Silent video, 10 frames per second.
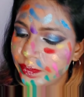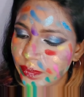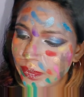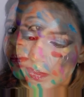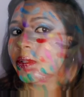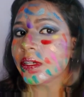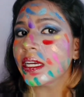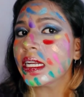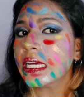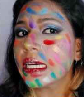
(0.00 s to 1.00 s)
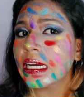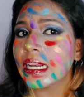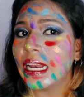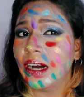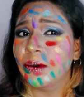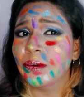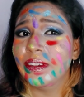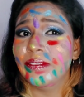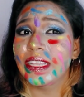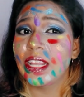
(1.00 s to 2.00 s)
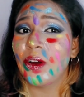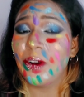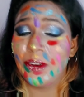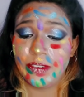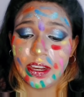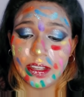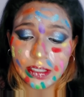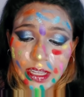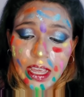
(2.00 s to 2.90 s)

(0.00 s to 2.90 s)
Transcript: I'm looking like a clown with a lot of colors.